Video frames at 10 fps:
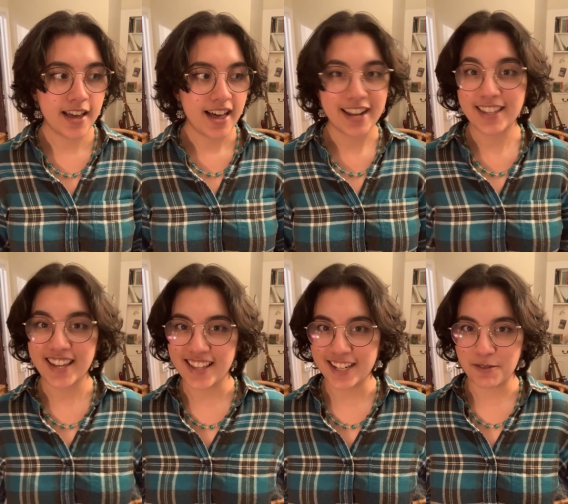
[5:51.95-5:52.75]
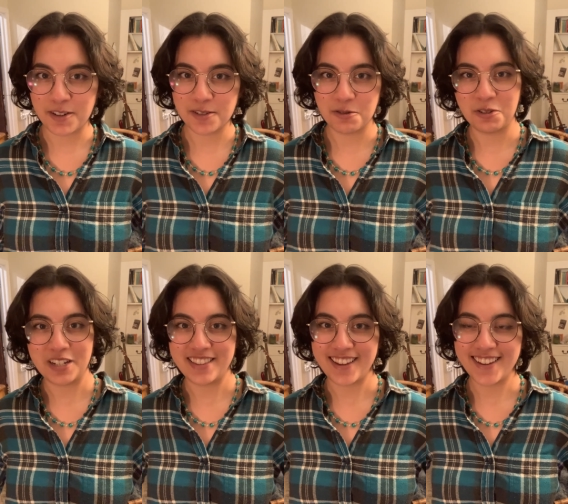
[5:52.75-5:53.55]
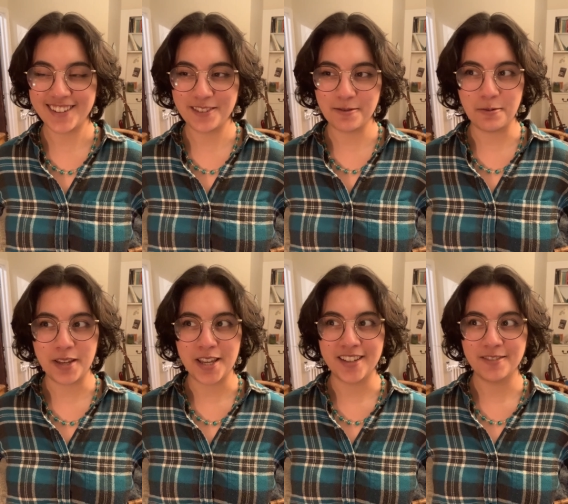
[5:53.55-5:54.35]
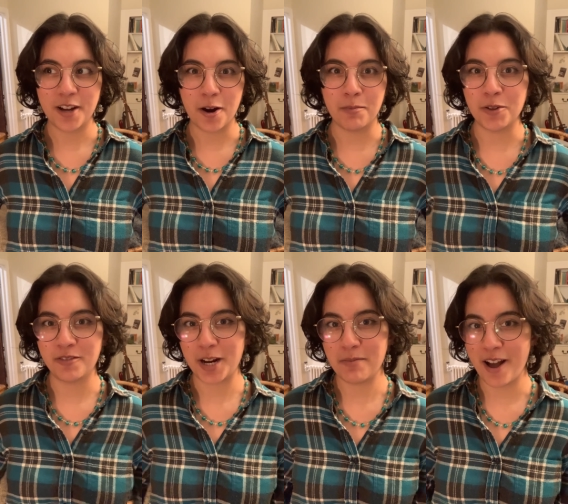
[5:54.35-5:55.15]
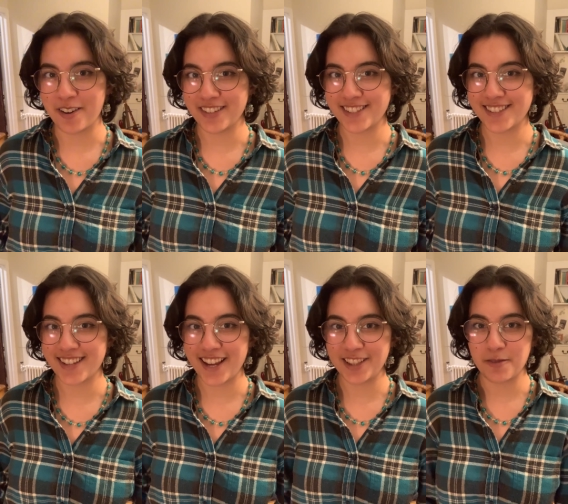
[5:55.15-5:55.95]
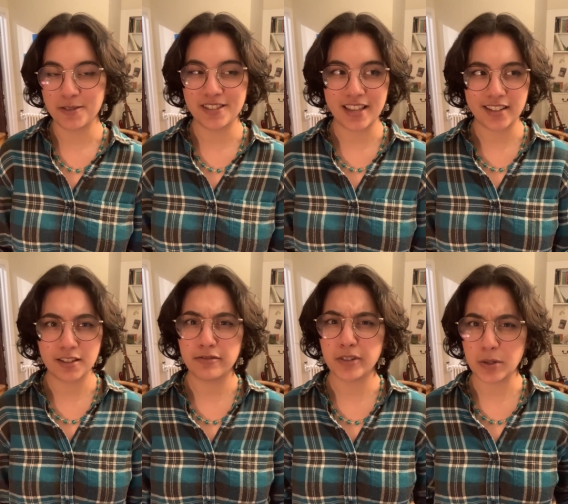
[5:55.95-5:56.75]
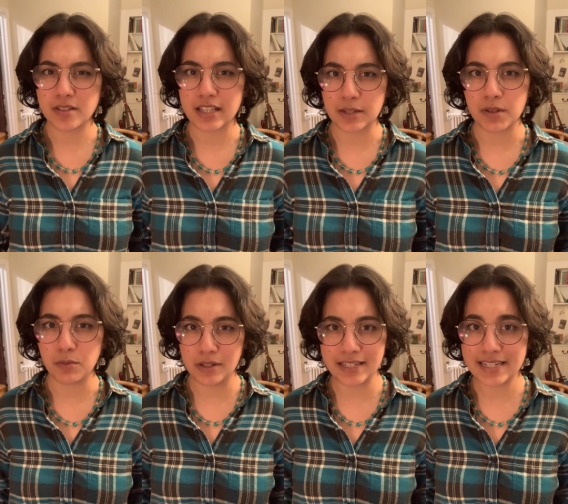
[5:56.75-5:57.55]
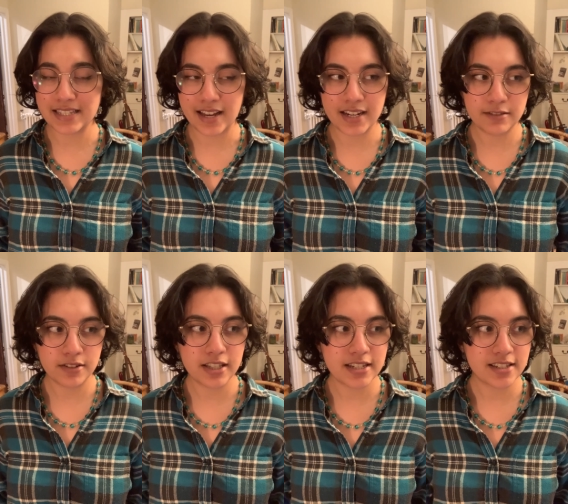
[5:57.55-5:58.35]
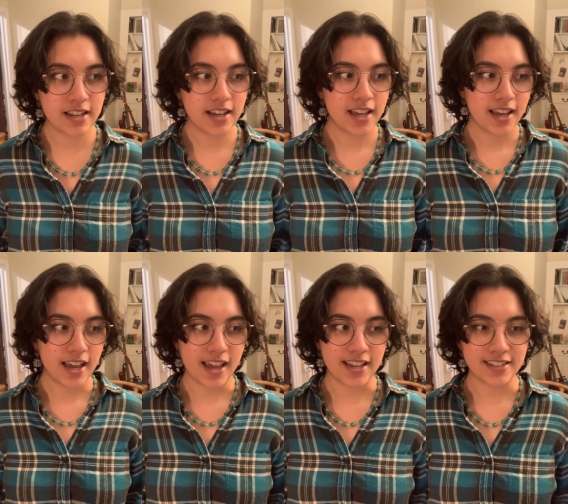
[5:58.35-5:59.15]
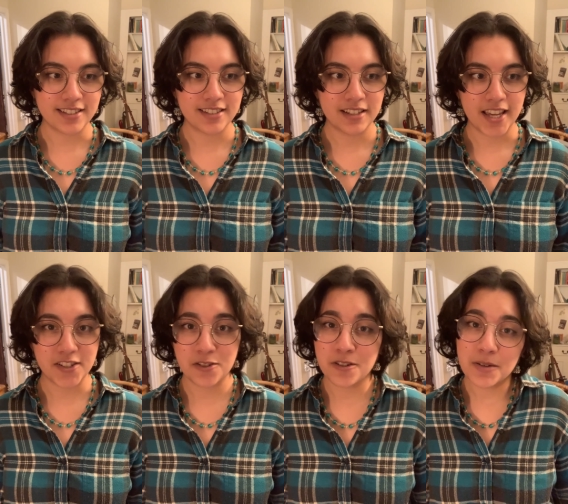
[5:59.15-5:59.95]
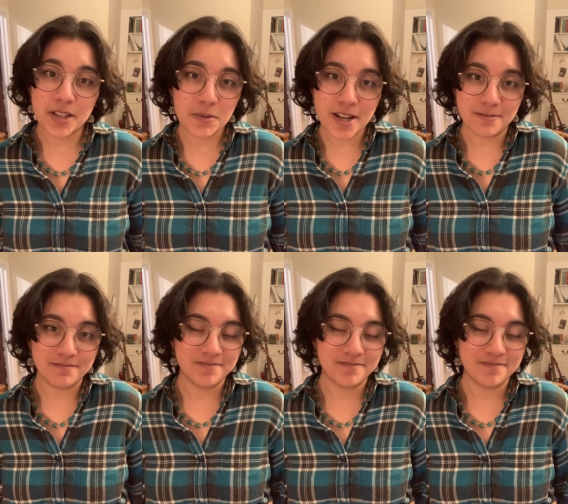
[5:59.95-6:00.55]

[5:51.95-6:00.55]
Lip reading: And I think Anthony will also agree that we are both very proud of this design. That was like the first thing that we really designed for this, and it just turned out really well.